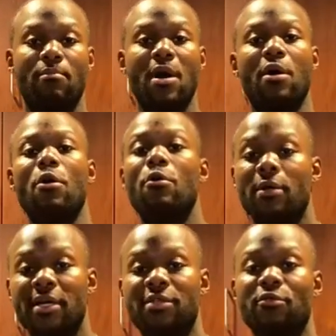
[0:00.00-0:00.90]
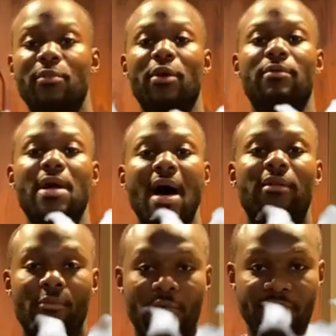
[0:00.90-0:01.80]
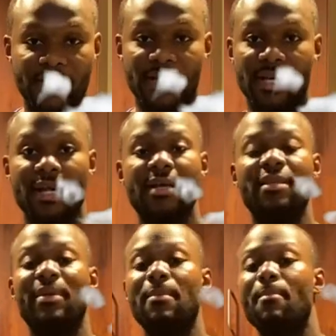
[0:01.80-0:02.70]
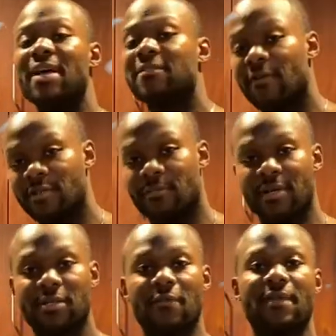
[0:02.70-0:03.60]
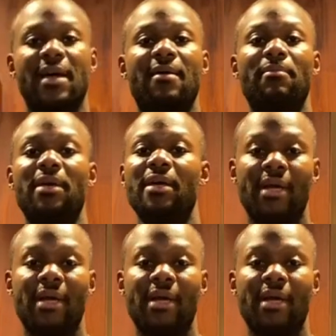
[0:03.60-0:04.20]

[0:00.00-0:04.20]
My goal is to build an optimal physique, to be the best version of myself that I can be.